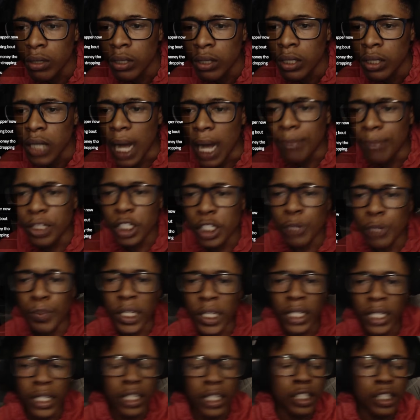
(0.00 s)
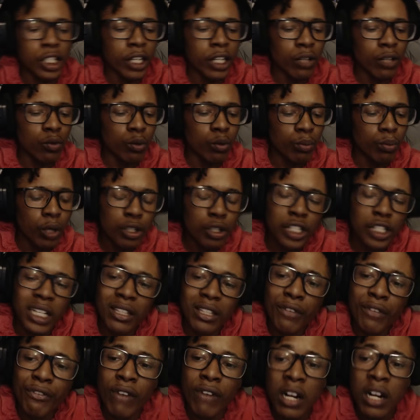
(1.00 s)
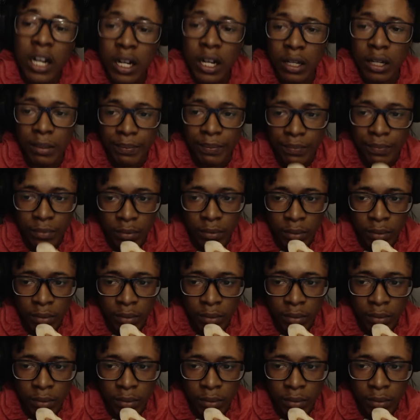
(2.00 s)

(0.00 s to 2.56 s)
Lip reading: I'm just speaking in general, bro. Shut the fuck up.